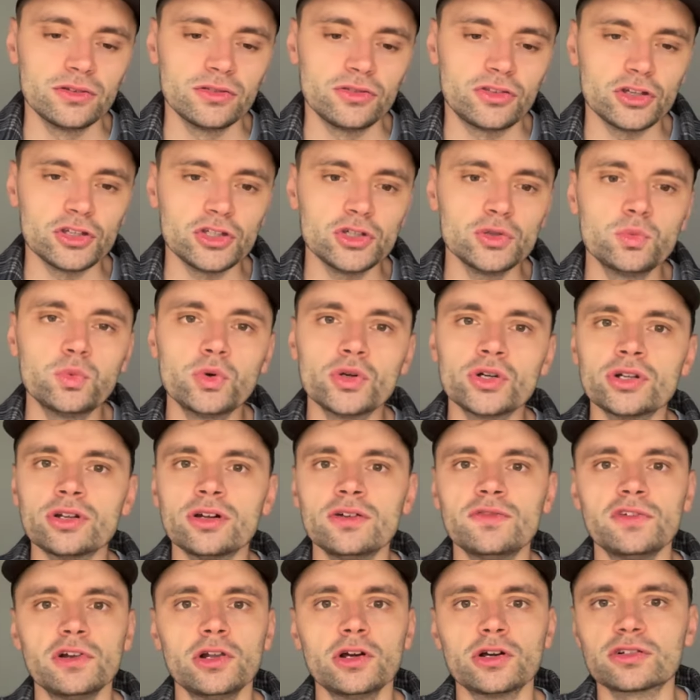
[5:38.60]
that you wouldn't
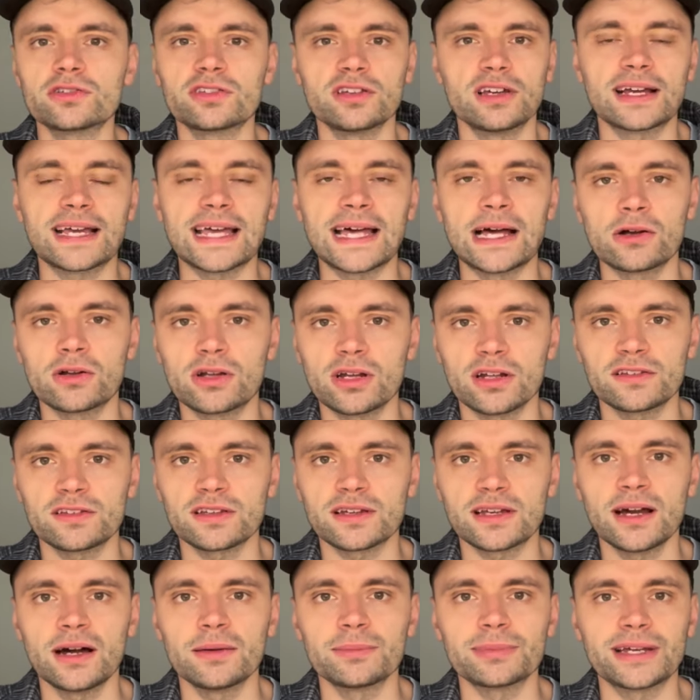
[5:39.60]
have looked at a
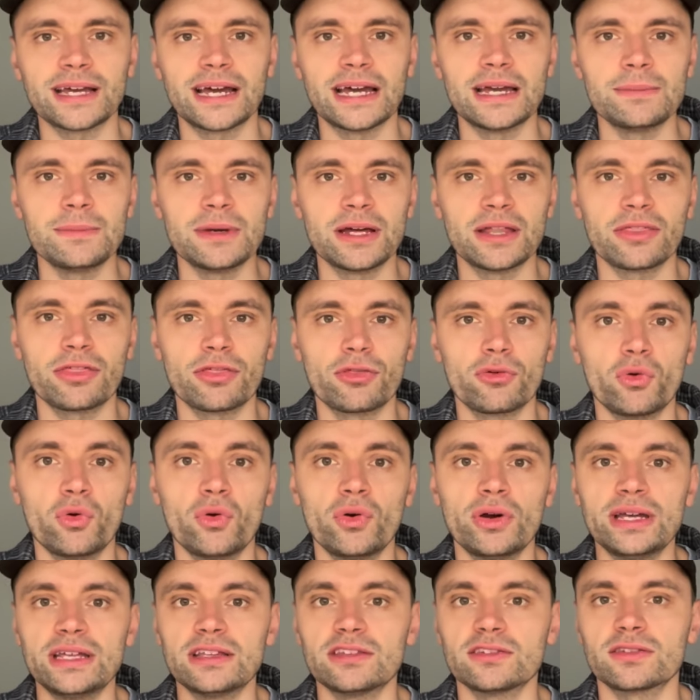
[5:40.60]
Calcutta Cup game and
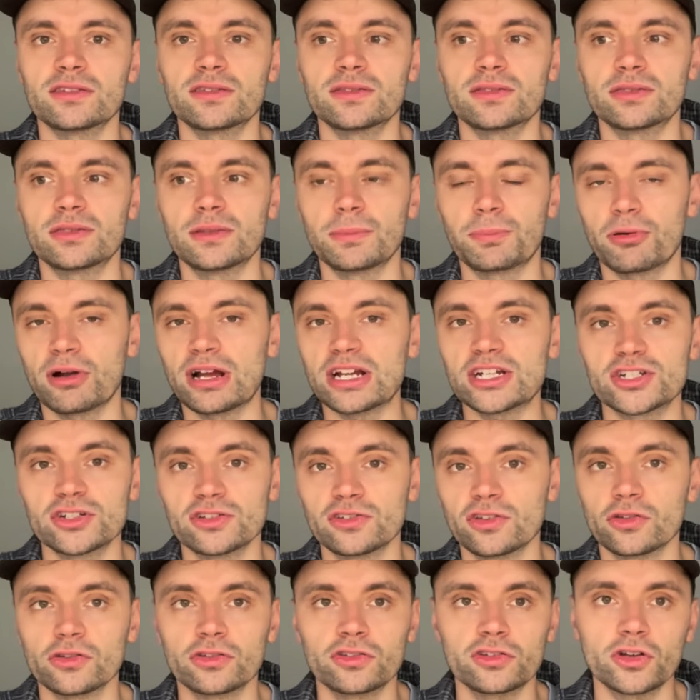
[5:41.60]
thought it's the
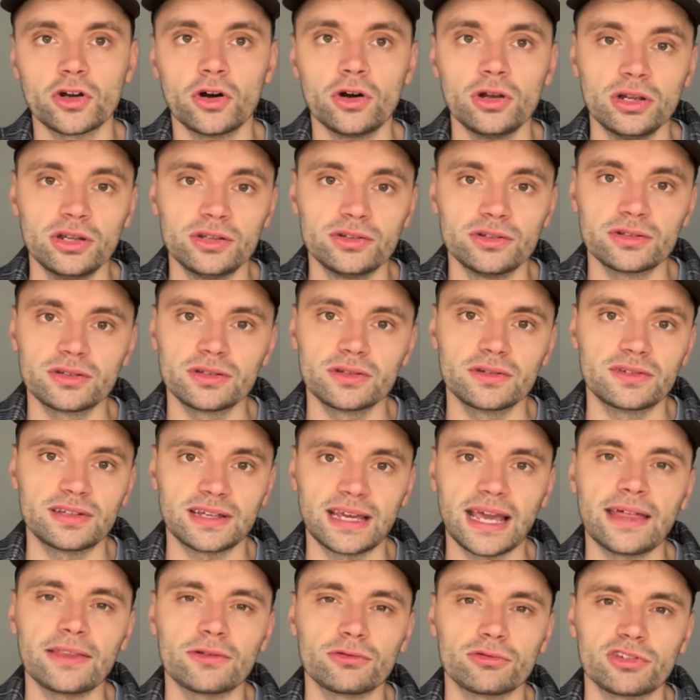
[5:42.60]
pressure's on Scotland to
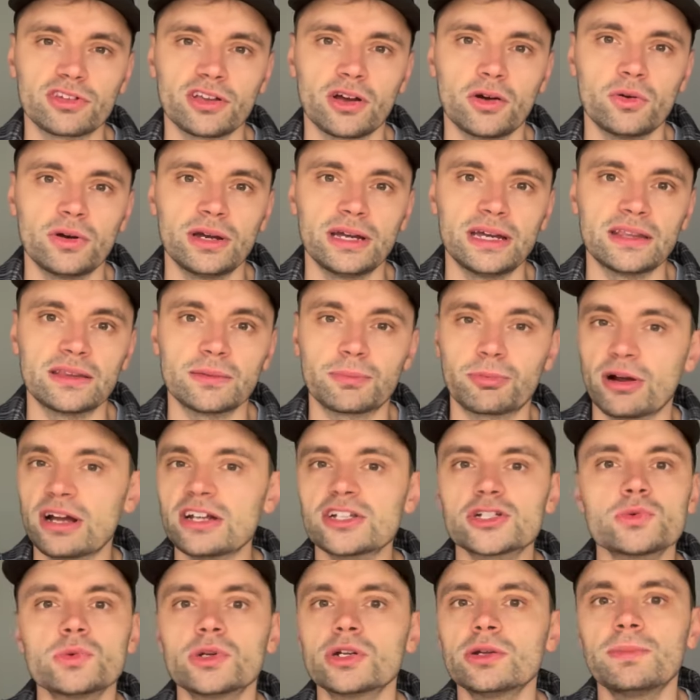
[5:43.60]
get the result here. The
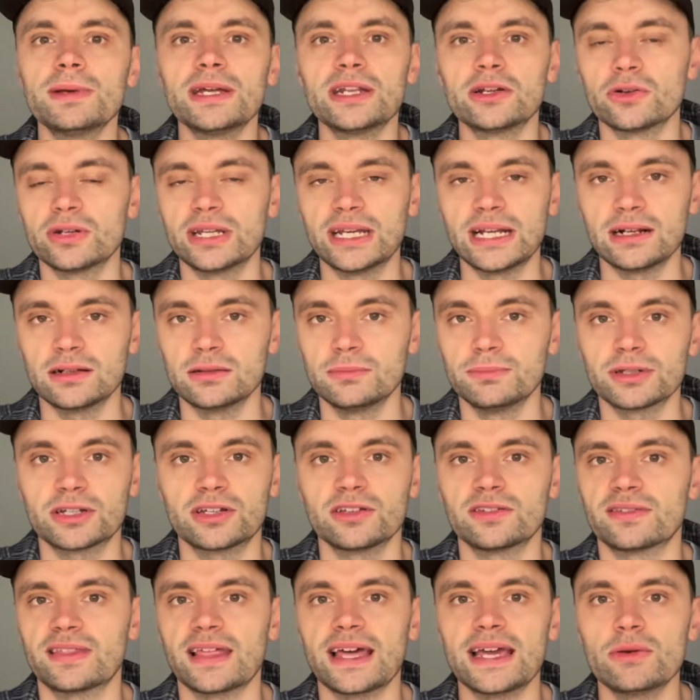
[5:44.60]
pressure would have been on England
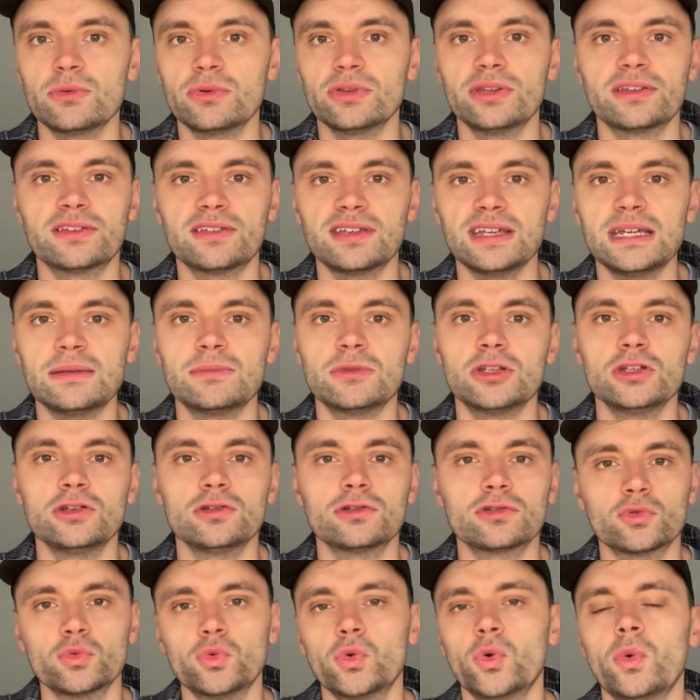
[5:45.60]
because they were the team that
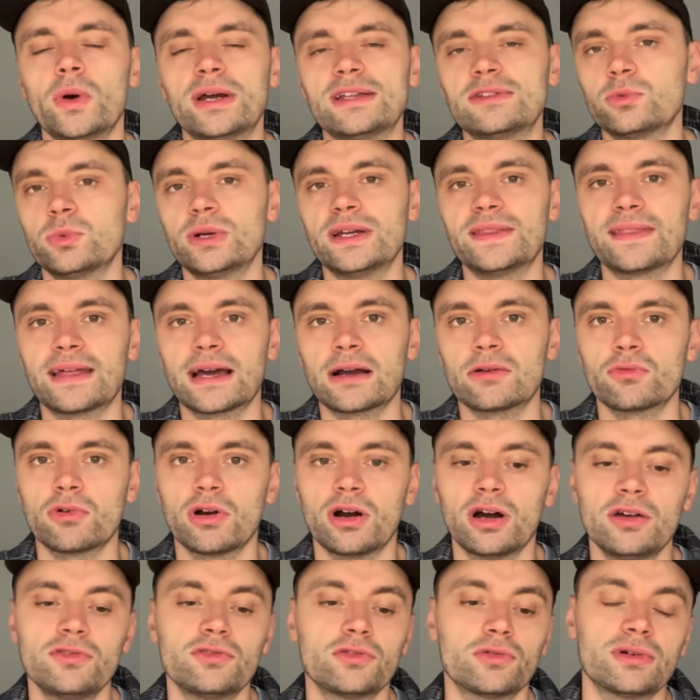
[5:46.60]
used to always win that
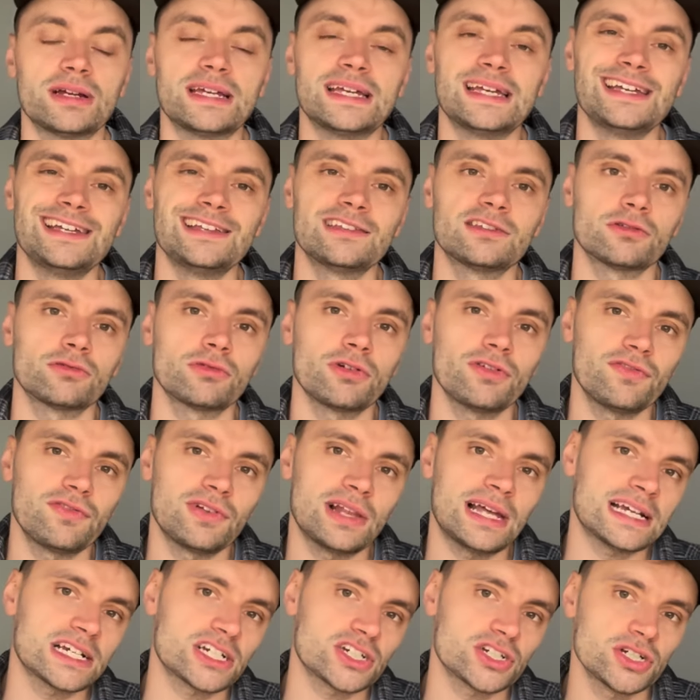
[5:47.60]
rivalry. It is a
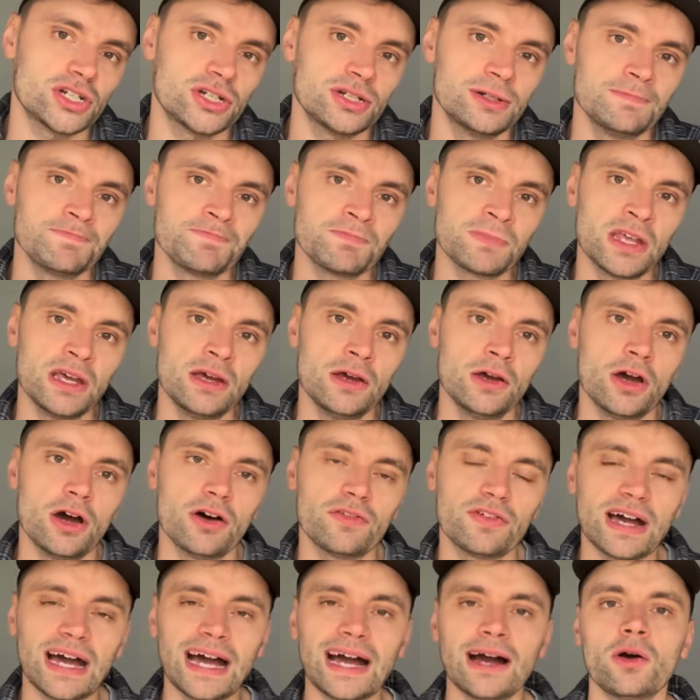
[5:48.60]
reflection
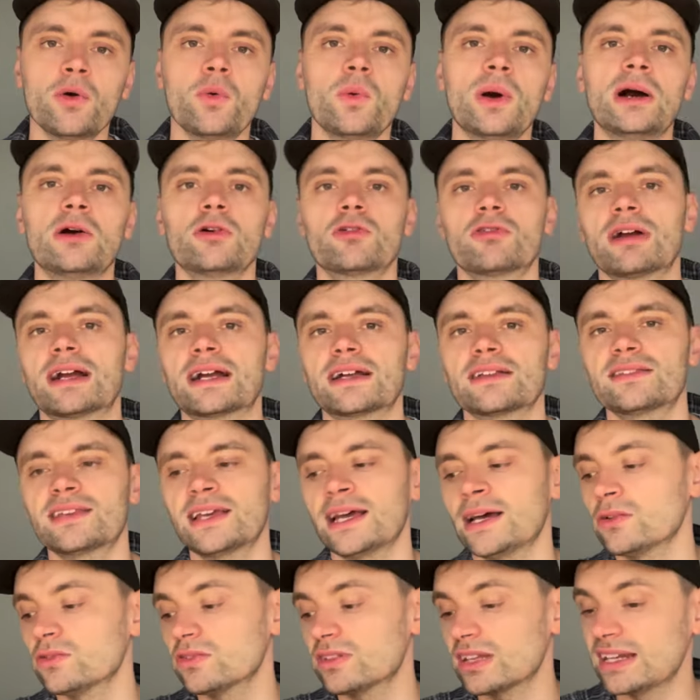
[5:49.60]
of how well Gregor
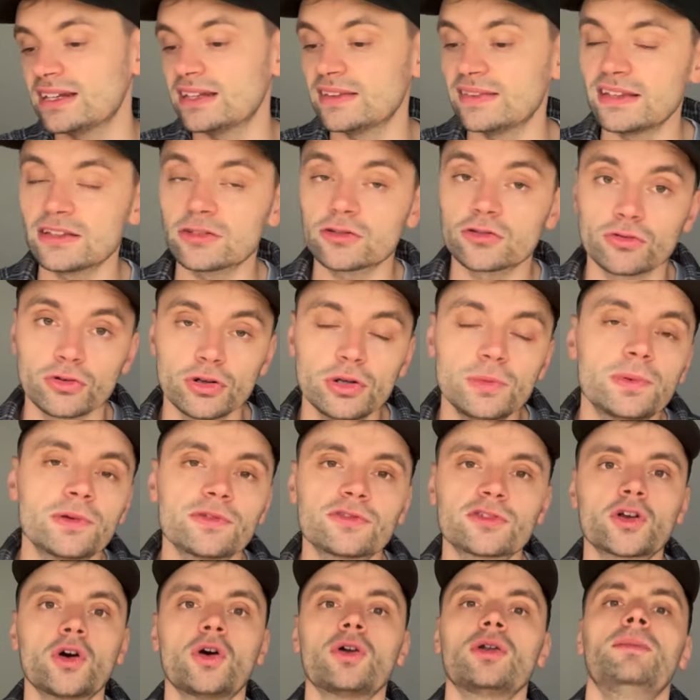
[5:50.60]
Townsend and this group
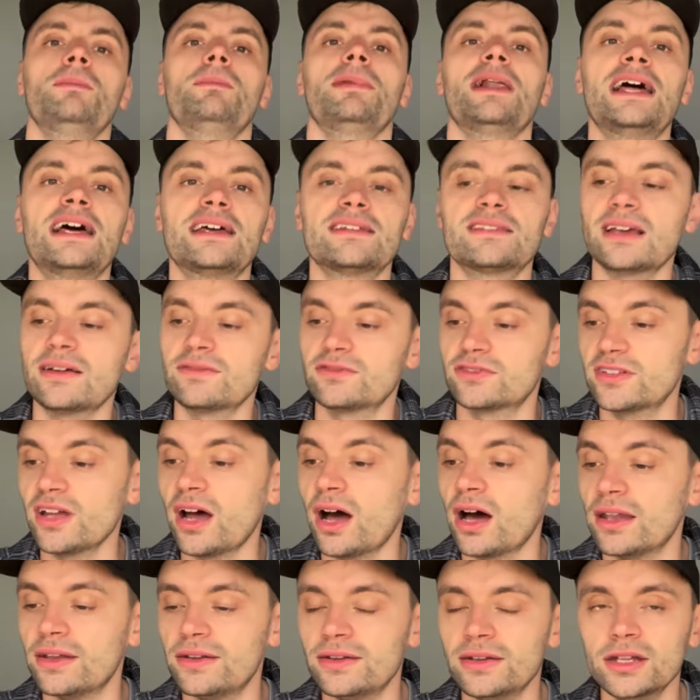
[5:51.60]
of Scotland players have
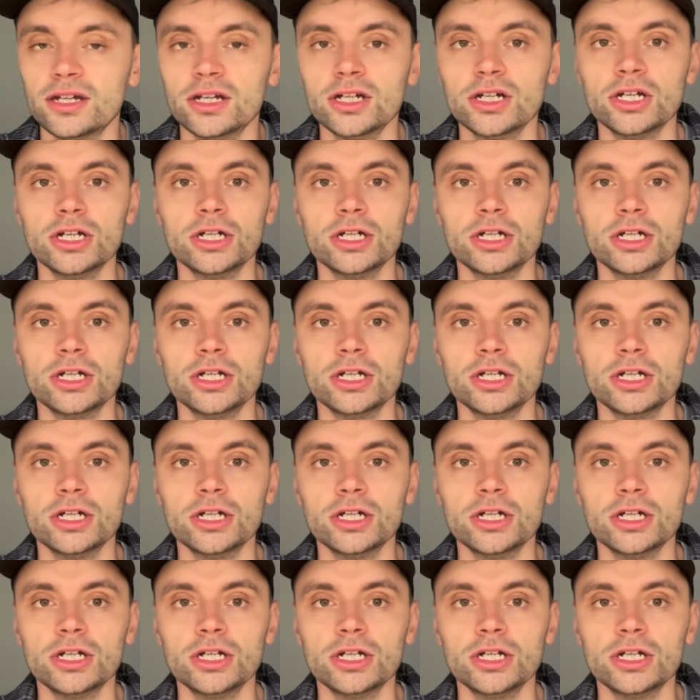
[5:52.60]
done